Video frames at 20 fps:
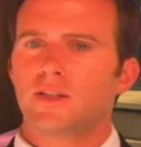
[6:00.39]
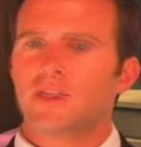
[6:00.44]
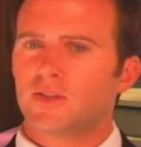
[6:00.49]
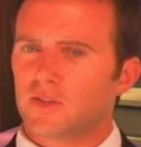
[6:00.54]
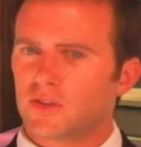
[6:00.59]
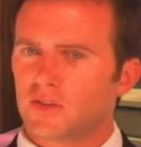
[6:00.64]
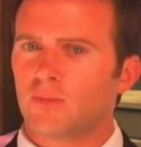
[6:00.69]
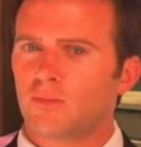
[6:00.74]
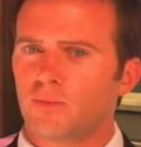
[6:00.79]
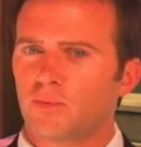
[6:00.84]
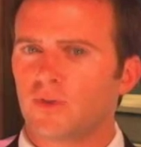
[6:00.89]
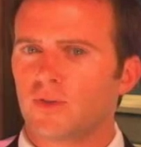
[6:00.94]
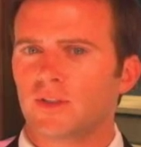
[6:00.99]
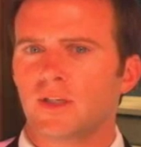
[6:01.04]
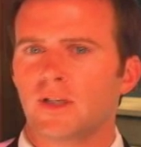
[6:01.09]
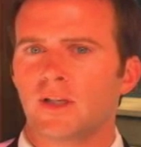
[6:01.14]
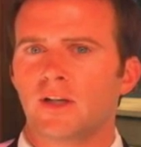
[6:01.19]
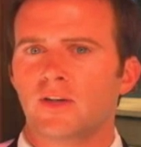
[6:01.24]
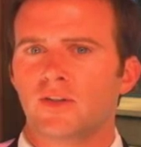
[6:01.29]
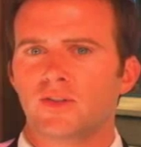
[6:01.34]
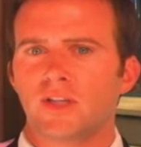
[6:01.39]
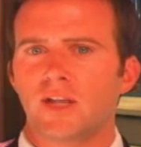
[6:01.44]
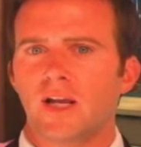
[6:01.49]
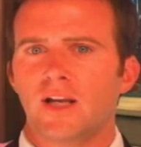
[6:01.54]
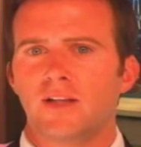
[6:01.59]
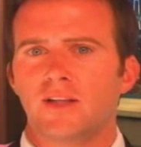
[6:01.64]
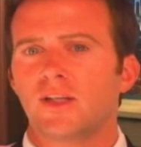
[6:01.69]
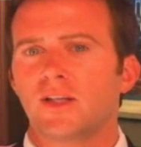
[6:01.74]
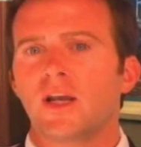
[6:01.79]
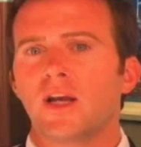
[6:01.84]
this is an important thing to
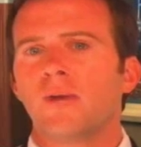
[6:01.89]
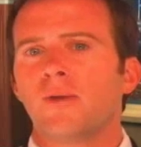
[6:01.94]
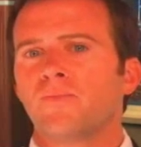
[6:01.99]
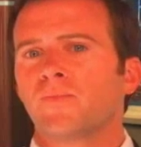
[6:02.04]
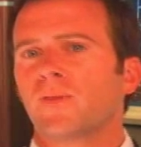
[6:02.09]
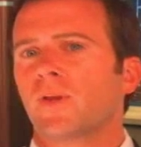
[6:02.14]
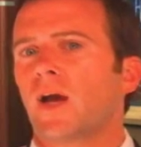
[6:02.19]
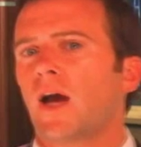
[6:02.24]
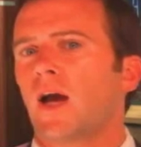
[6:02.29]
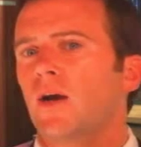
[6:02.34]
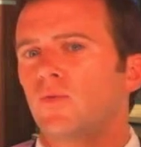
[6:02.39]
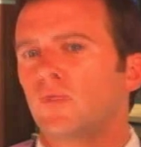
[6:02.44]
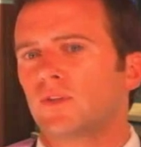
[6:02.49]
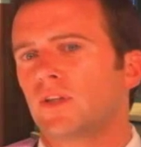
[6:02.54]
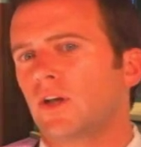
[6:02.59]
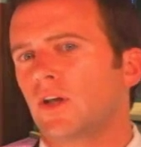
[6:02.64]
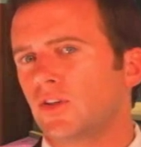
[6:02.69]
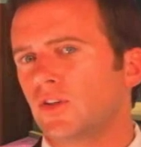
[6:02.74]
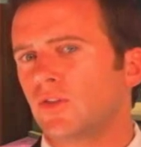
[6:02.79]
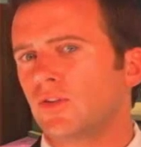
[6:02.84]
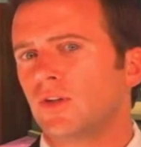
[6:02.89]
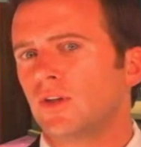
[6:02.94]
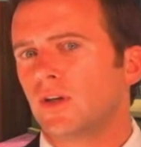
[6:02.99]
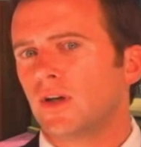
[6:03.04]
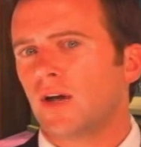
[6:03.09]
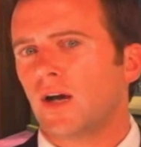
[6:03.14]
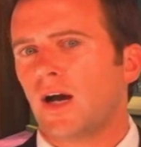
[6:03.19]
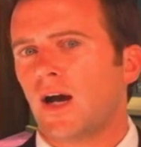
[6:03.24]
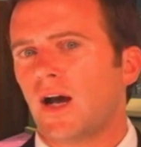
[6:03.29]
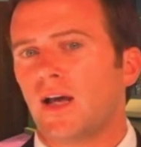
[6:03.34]
understand, is I would tell you
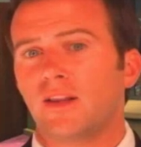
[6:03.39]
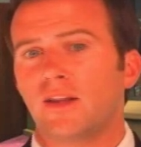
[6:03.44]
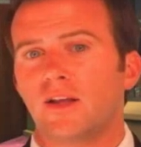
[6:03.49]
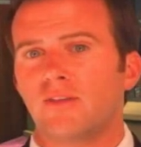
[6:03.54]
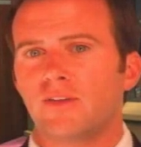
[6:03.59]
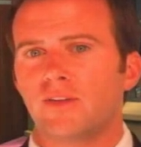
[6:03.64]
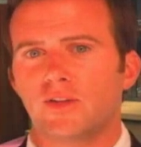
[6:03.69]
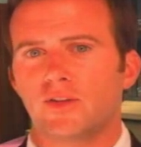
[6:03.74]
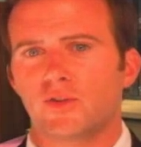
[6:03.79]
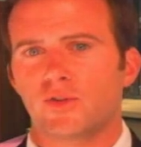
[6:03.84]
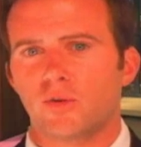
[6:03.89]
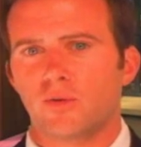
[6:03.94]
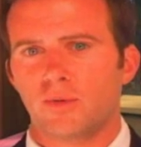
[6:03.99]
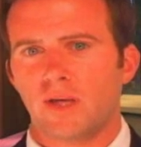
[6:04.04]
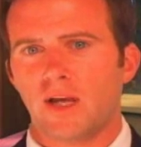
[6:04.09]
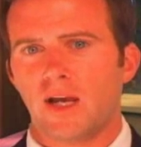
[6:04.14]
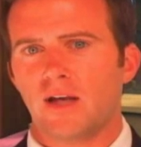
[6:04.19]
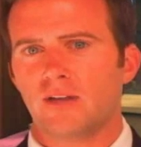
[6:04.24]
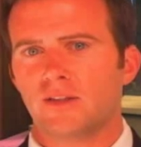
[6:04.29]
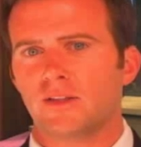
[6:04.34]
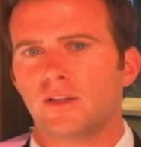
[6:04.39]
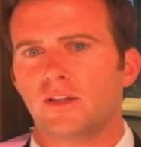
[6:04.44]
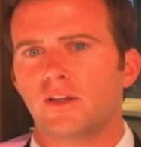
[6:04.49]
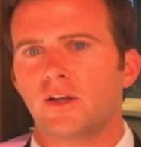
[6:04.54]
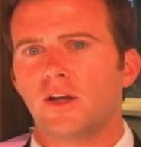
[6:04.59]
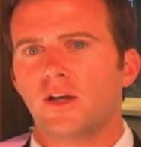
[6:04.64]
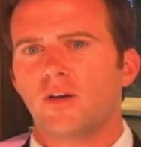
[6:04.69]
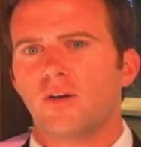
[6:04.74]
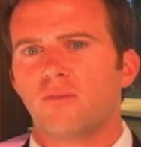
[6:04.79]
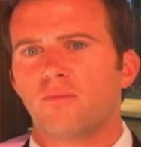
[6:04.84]
I love L-ascorbic acid,
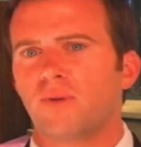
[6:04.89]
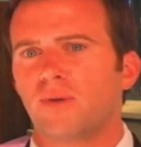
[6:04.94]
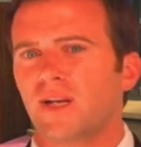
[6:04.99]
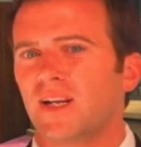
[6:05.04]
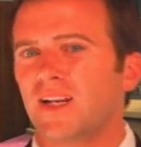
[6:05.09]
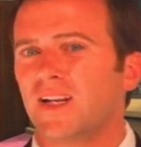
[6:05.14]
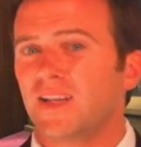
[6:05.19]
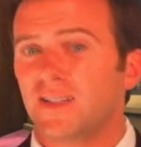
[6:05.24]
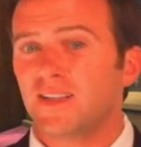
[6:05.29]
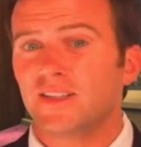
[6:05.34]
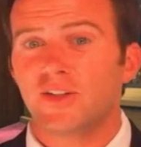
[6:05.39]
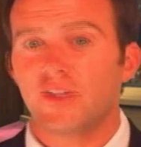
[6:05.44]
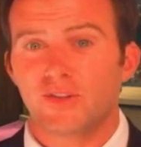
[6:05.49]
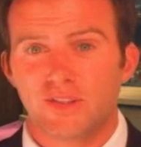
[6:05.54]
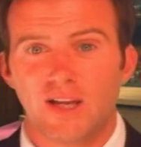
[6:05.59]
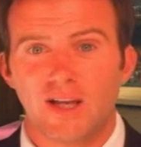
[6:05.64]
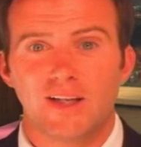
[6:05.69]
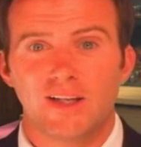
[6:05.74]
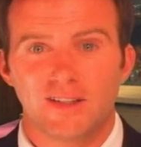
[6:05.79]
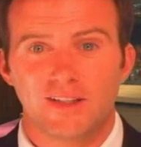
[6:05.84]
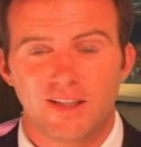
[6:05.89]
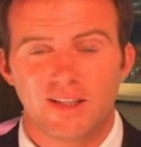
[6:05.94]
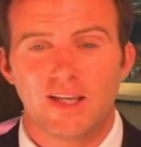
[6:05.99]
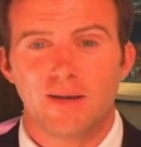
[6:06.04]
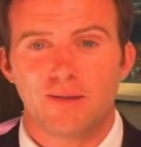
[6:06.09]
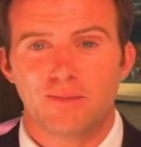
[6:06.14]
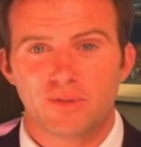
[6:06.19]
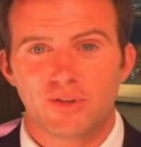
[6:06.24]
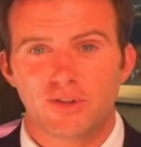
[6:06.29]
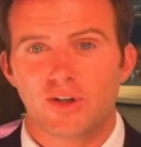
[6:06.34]
but it is irritating to the
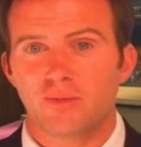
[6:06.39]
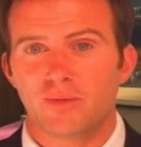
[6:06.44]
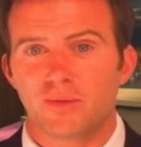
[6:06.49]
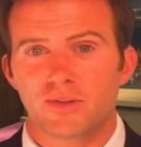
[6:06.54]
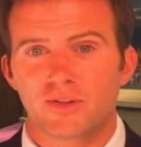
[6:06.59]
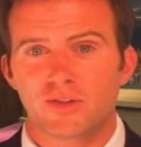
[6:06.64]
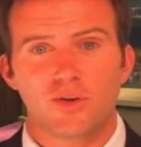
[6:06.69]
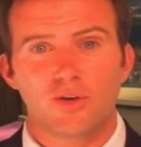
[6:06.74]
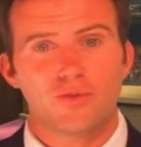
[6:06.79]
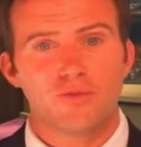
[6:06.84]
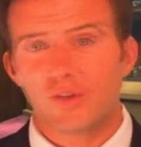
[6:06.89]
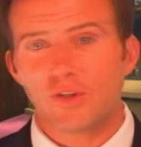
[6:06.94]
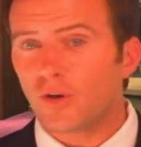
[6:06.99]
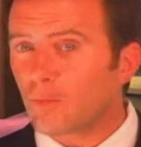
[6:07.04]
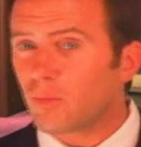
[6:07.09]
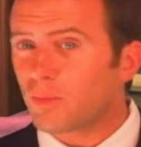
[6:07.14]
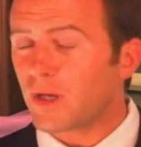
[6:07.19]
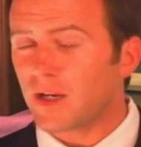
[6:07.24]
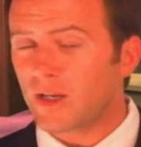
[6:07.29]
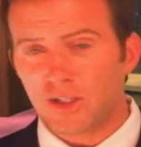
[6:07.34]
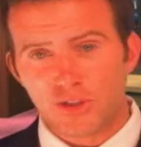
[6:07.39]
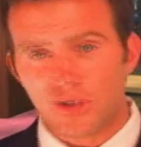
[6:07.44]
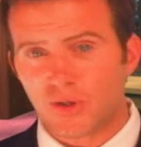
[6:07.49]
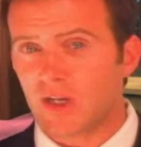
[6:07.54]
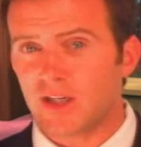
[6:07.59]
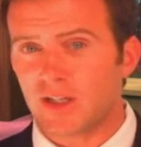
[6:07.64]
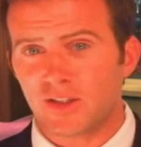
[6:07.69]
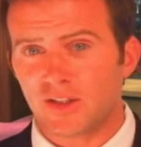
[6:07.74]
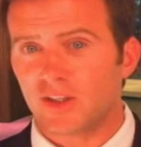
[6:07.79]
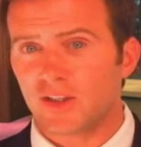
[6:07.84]
epidermis. So if you don't
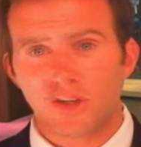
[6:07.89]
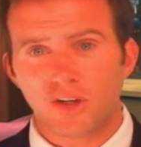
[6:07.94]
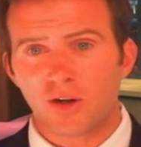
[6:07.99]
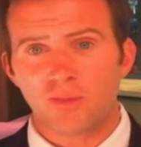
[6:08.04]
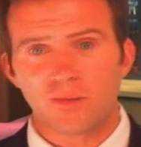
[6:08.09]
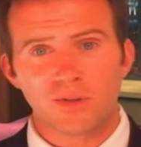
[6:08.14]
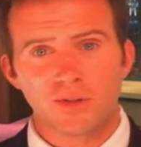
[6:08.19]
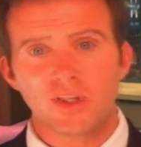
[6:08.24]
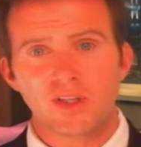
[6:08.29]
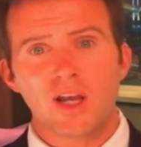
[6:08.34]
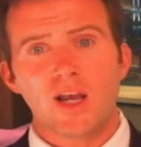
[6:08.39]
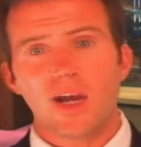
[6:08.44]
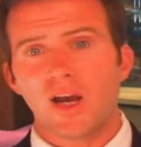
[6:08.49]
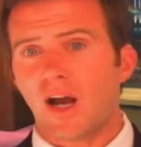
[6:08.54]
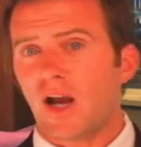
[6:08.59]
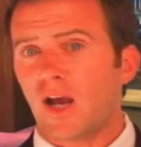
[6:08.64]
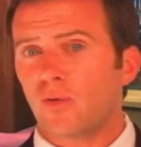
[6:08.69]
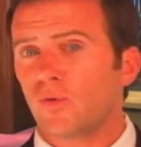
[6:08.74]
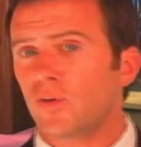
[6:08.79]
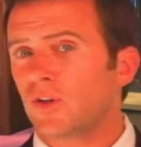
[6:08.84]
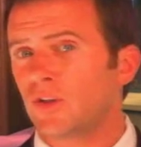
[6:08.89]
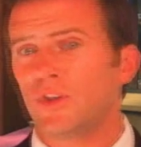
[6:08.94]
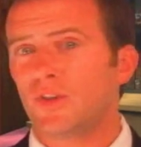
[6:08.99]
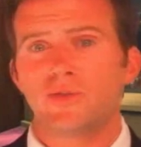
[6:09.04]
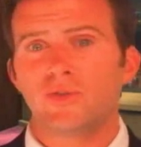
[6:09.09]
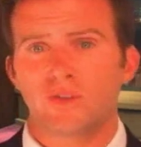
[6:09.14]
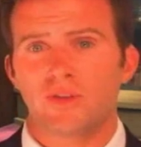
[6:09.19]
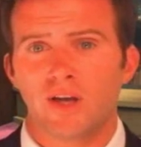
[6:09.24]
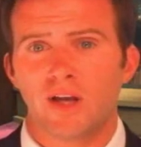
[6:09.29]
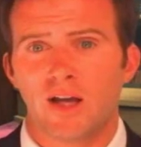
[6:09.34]
penetrate it to the dermis, I wouldn't
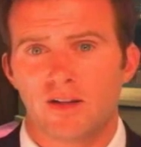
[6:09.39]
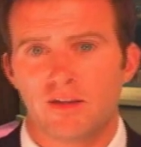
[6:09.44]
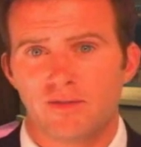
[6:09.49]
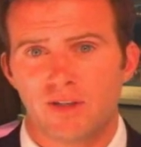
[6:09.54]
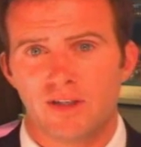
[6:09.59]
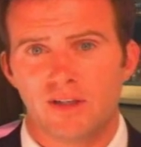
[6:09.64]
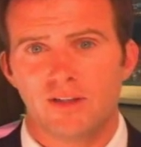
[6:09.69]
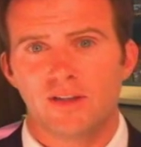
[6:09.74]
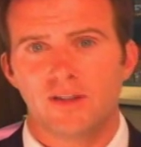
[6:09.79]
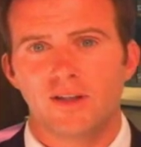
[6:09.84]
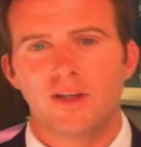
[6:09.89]
use a lot of it.